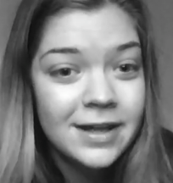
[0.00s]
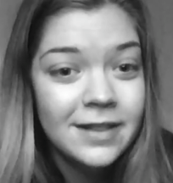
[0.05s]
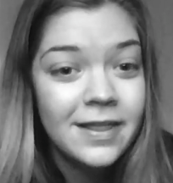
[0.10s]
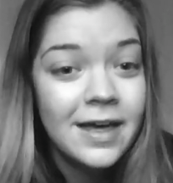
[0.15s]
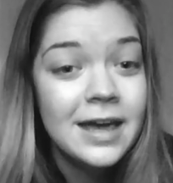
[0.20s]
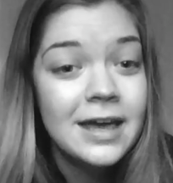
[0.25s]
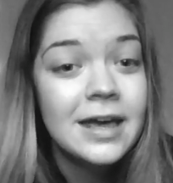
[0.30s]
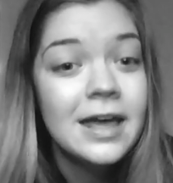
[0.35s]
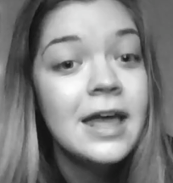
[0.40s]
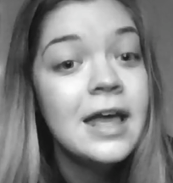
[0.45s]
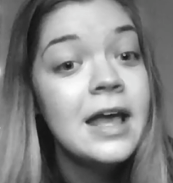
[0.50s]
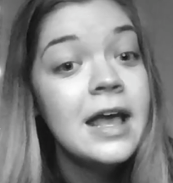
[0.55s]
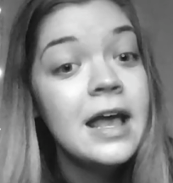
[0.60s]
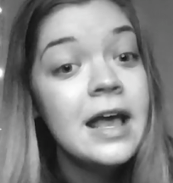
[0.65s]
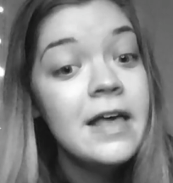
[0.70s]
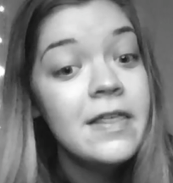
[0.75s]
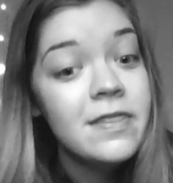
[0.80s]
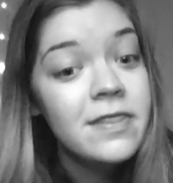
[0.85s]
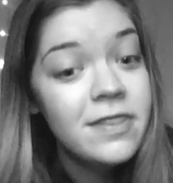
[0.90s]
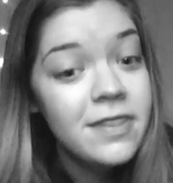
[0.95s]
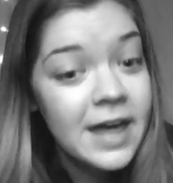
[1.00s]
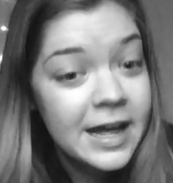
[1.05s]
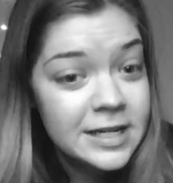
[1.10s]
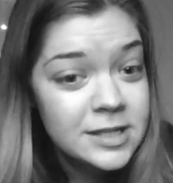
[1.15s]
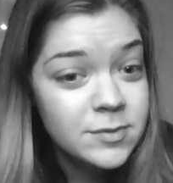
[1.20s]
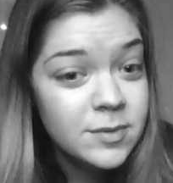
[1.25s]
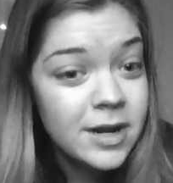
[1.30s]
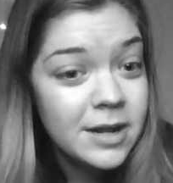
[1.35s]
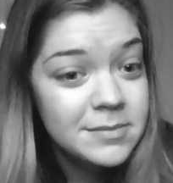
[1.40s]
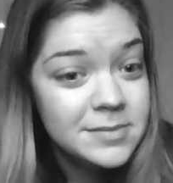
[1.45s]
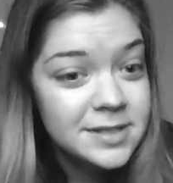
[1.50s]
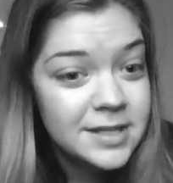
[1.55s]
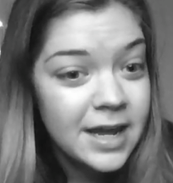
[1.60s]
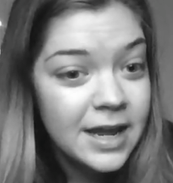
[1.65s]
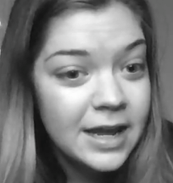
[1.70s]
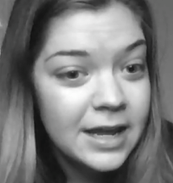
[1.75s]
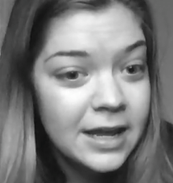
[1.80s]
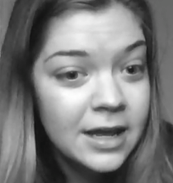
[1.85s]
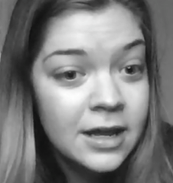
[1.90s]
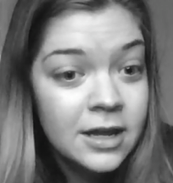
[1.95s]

Like, that's what I'm saying.